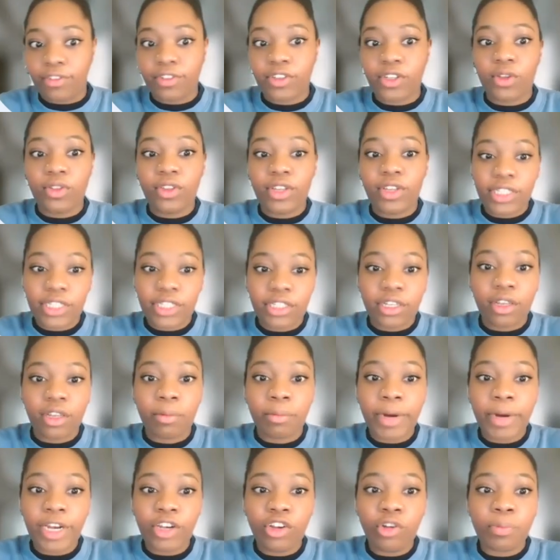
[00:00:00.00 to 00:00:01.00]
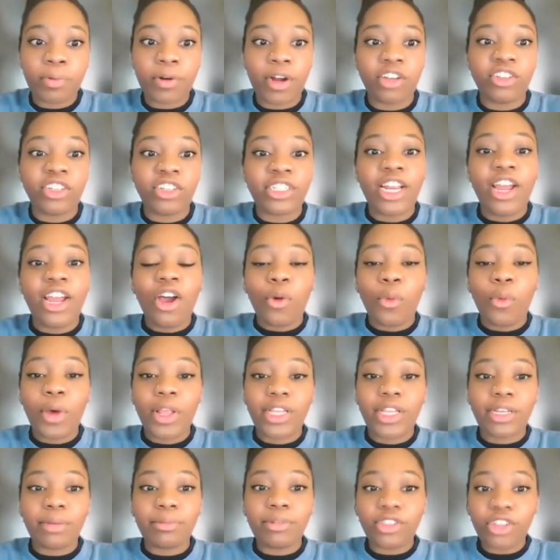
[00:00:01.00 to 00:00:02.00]
So this is a brand new project
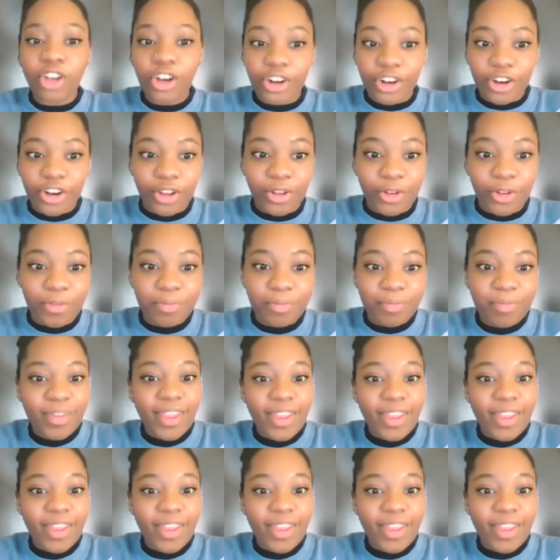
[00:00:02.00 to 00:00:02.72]
with some starter code.